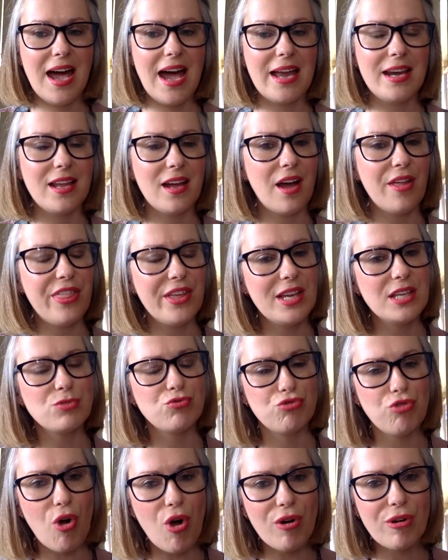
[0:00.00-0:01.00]
And I think it's
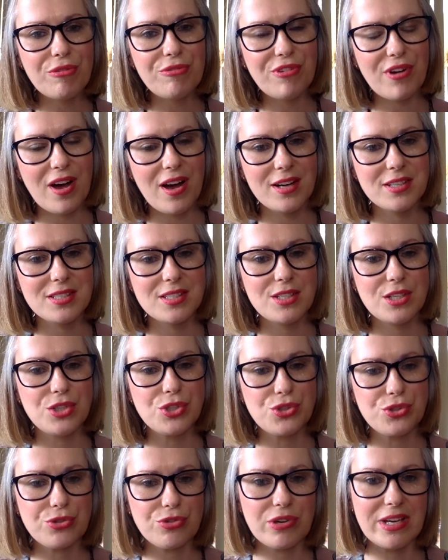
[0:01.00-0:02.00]
wrong for us to
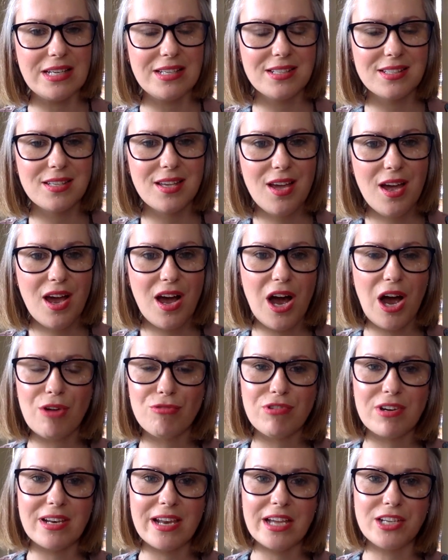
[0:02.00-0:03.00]
treat our
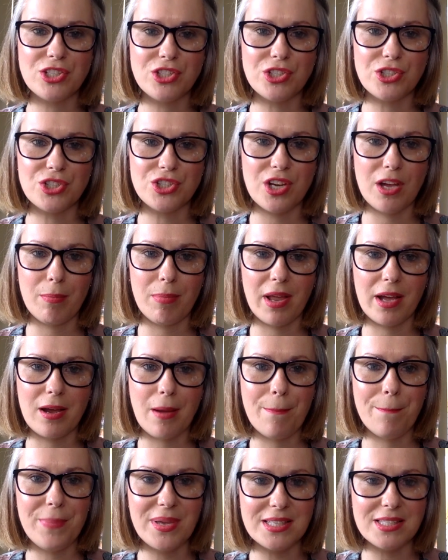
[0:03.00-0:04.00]
relationship like
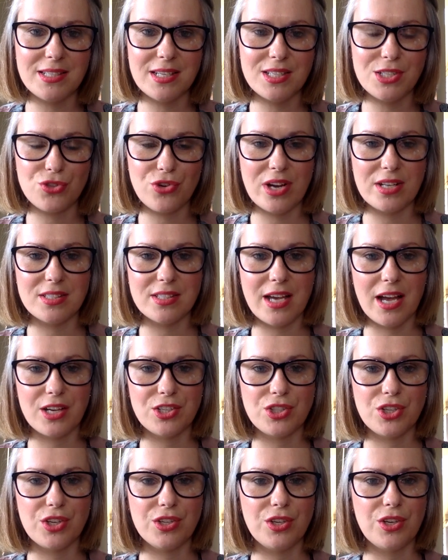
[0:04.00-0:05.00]
a business
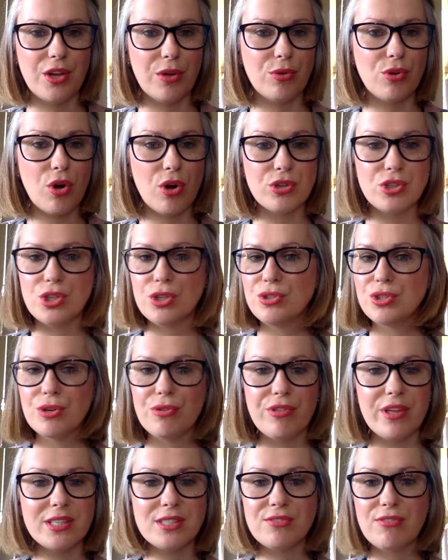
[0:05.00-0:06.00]
transaction. God, you do
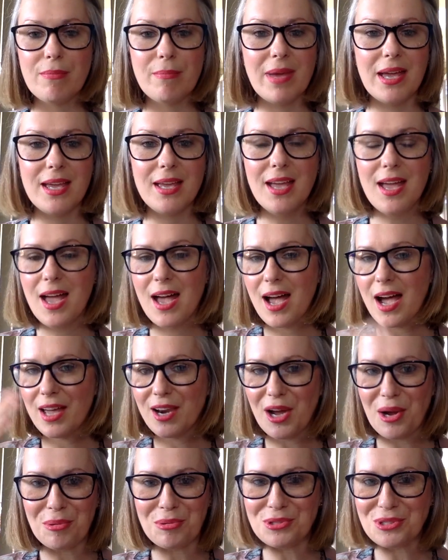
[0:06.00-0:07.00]
this for me
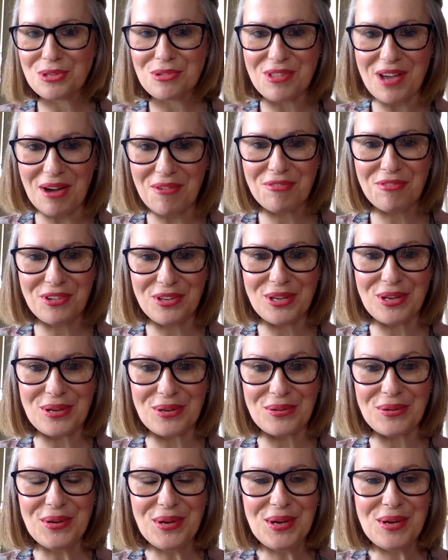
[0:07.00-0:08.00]
and I will do that for
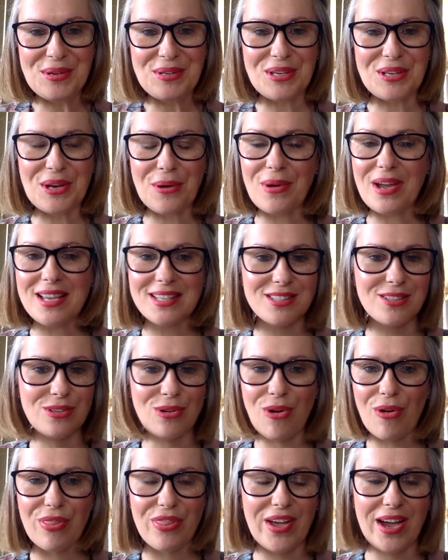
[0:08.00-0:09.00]
you. It's
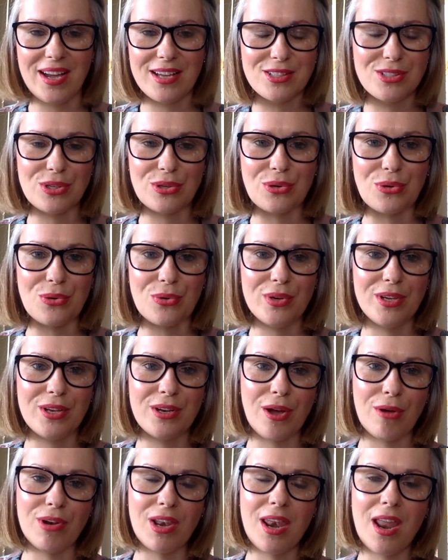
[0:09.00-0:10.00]
not that at all.
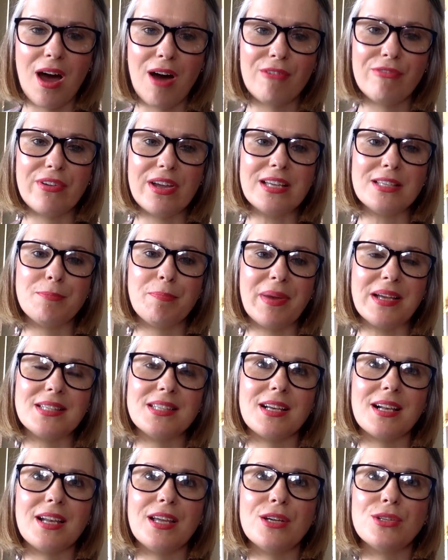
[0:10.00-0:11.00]
Love is
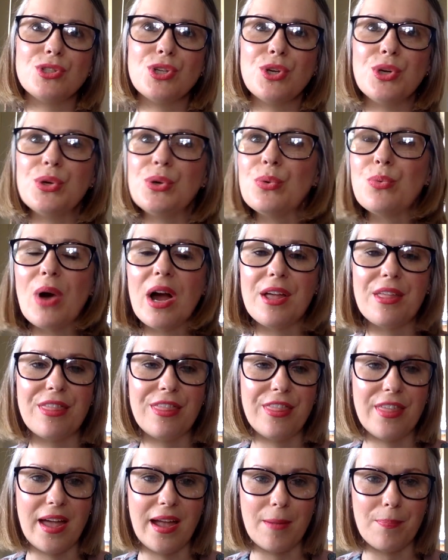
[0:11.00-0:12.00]
basically a two-way
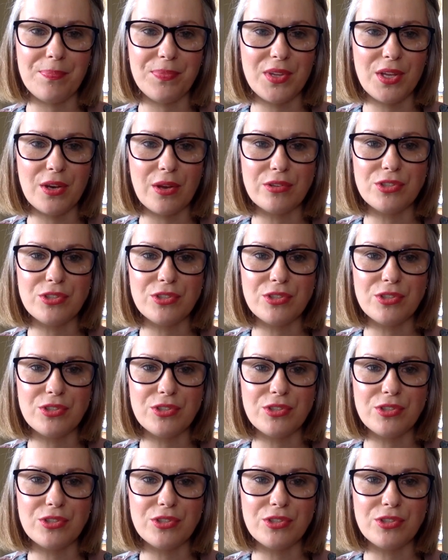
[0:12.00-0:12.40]
thing.